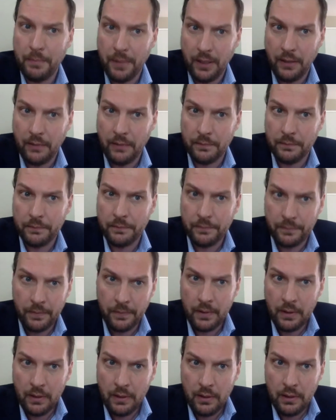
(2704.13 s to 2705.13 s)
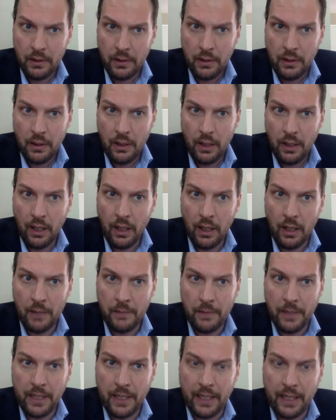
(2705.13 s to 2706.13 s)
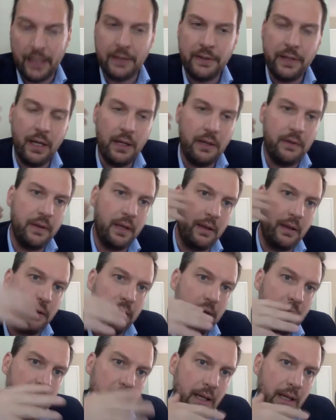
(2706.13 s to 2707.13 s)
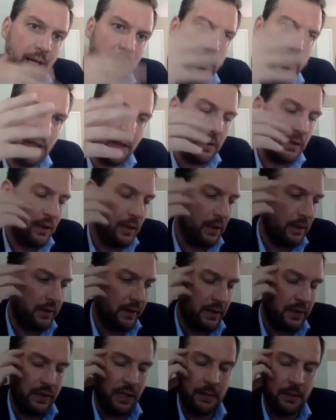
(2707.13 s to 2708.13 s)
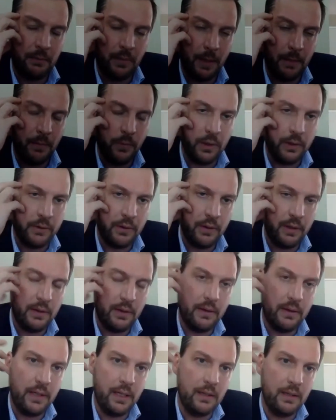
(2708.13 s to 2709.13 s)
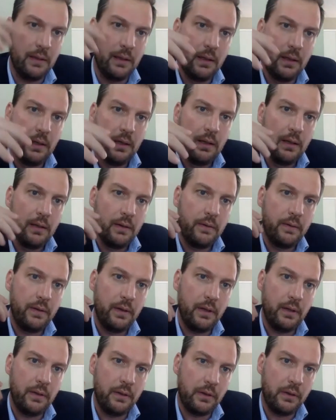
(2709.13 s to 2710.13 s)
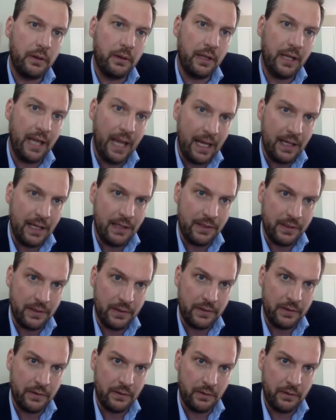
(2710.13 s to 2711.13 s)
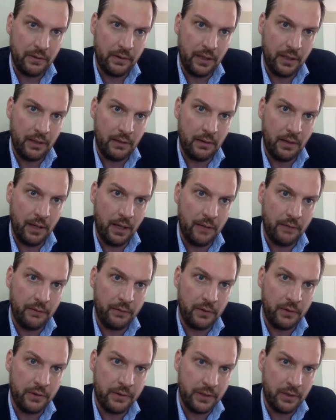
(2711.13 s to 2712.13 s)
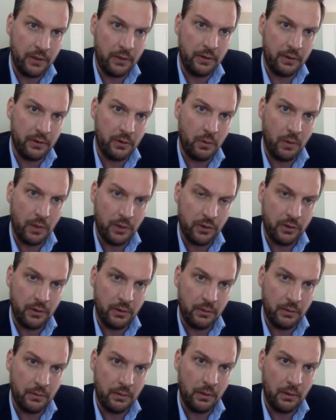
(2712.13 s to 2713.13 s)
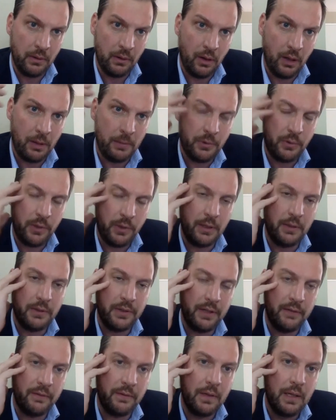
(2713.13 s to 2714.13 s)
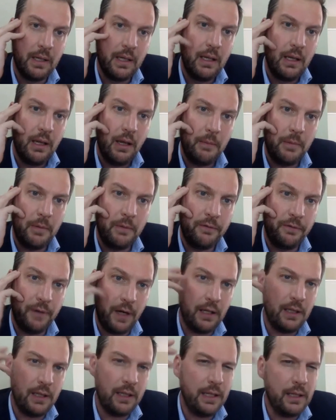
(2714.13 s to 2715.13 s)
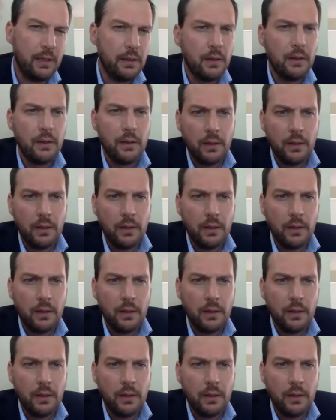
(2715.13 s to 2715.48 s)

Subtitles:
be. And I can tell you that the evidence, as I cite in my book, that the cases that have considered this question, arbitrators have been fairly